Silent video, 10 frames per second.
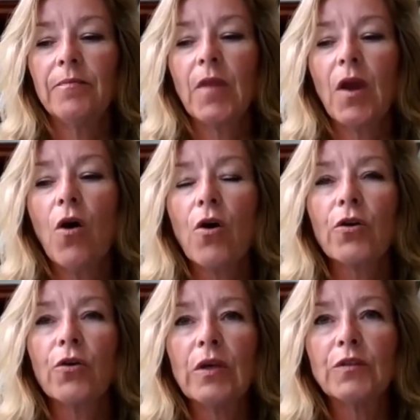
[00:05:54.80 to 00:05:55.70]

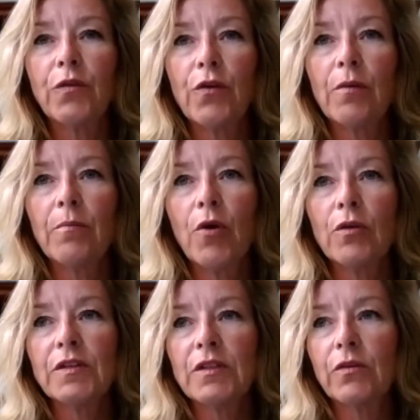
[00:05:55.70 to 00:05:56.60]
argue its foreign
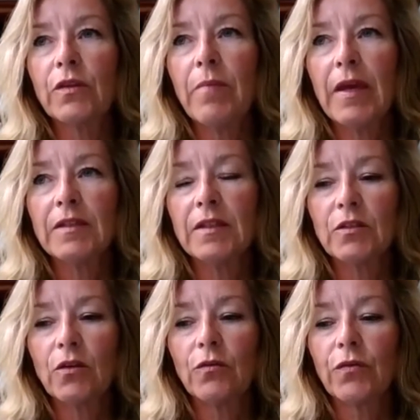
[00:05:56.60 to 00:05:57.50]
policy on the
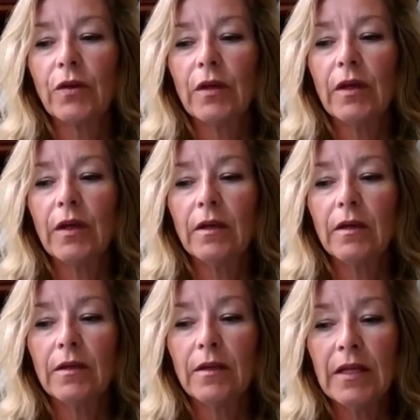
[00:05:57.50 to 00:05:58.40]
basis of
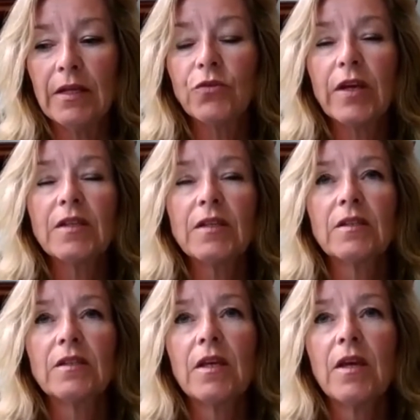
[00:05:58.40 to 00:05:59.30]

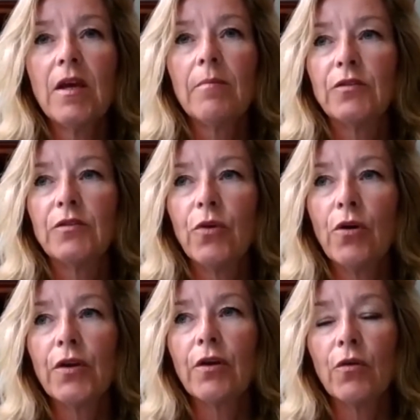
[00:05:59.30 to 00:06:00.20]
interests, but
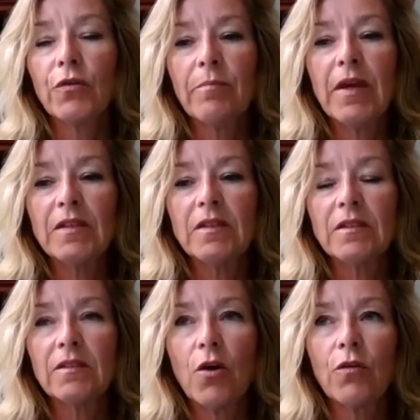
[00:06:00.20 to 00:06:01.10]
rather on the
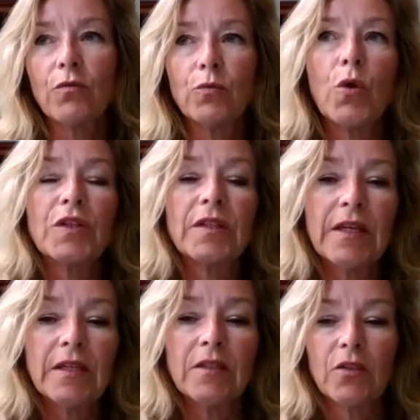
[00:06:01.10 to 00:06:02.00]
basis of what it
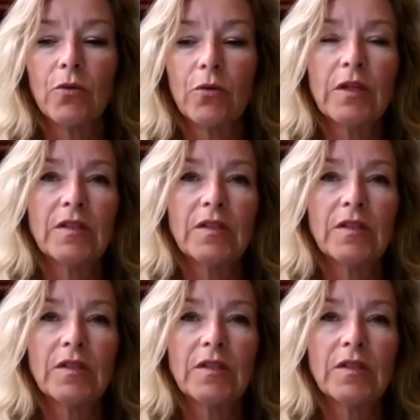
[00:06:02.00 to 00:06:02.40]
is, so its